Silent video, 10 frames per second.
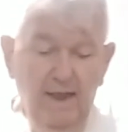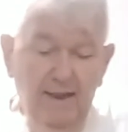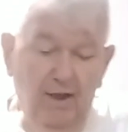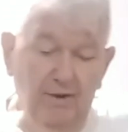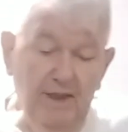
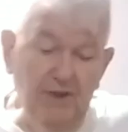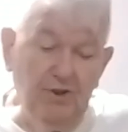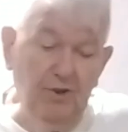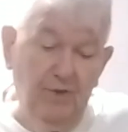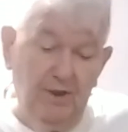Now on these
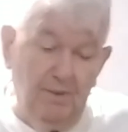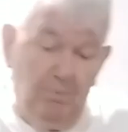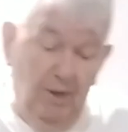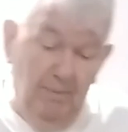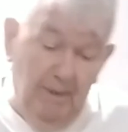2, there's a
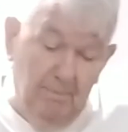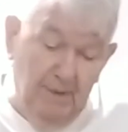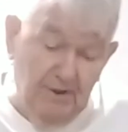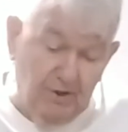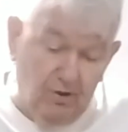pretty big
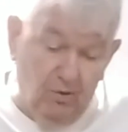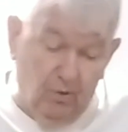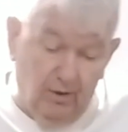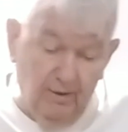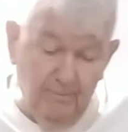piece of
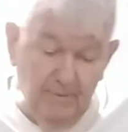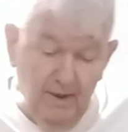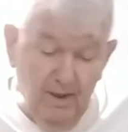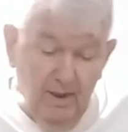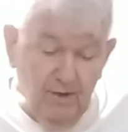core.
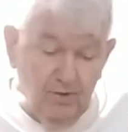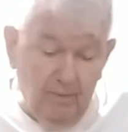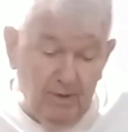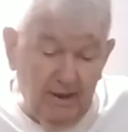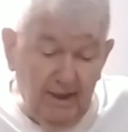So I'm
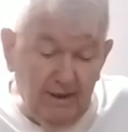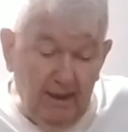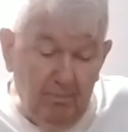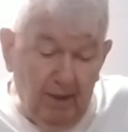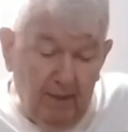going to cut
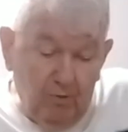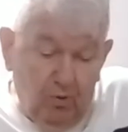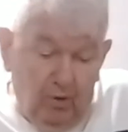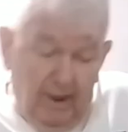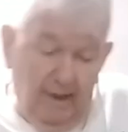that bottom
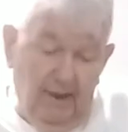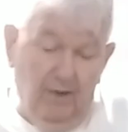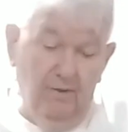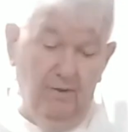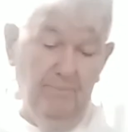core out of
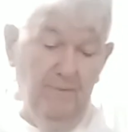there.